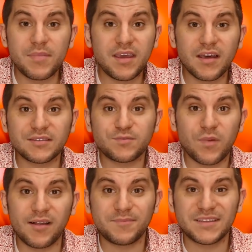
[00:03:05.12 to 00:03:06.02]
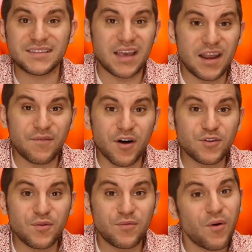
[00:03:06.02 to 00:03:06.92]
because, well, it's kind of
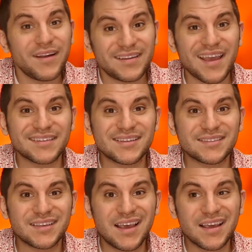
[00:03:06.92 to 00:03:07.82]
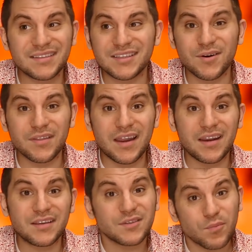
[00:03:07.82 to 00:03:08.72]
hard to avoid Texas, considering that
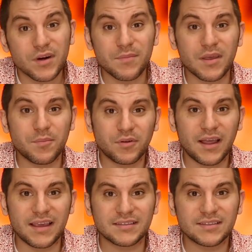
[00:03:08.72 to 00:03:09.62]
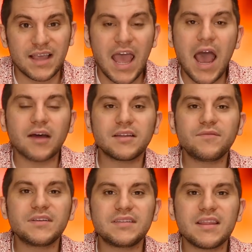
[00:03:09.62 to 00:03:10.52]
it is a pretty big place. I'd
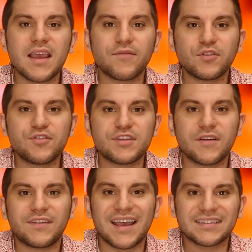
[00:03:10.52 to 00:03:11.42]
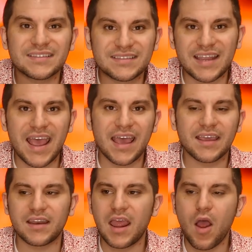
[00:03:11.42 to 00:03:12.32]
love to see the evolution of Texas
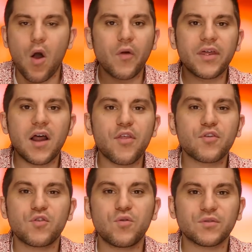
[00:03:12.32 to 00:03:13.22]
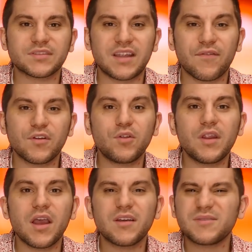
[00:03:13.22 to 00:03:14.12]
tech and all that other cool stuff,
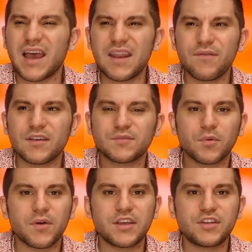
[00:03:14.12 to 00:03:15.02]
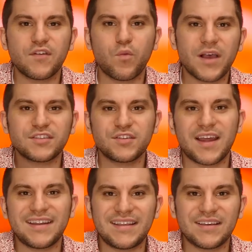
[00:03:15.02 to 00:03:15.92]
including a kind of exploration of
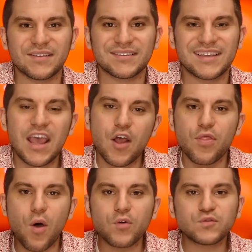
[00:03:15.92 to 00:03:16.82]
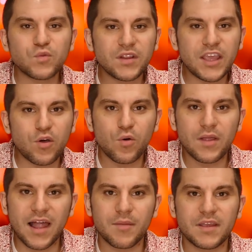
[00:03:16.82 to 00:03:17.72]
Western ideals. Those really
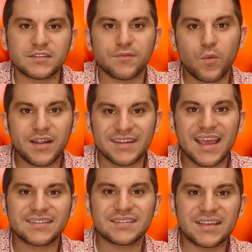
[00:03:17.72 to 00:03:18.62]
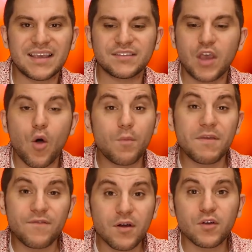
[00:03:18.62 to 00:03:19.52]
cool elements of what Texas is would
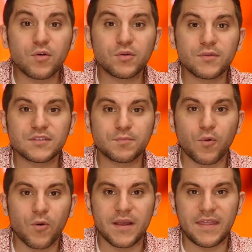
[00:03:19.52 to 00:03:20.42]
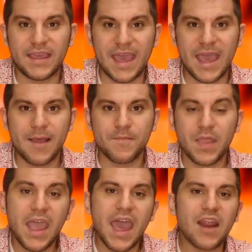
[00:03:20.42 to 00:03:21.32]
be very cool to explore in the game,
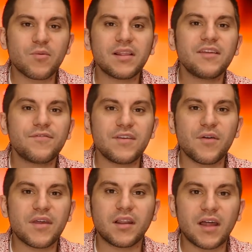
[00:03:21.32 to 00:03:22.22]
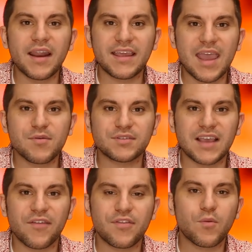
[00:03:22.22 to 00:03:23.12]
and I really feel that a lot of gamers
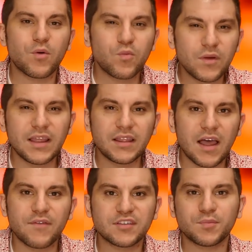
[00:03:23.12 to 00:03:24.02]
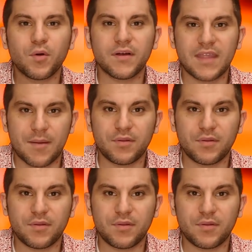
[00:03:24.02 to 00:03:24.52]
out there would really love exploring that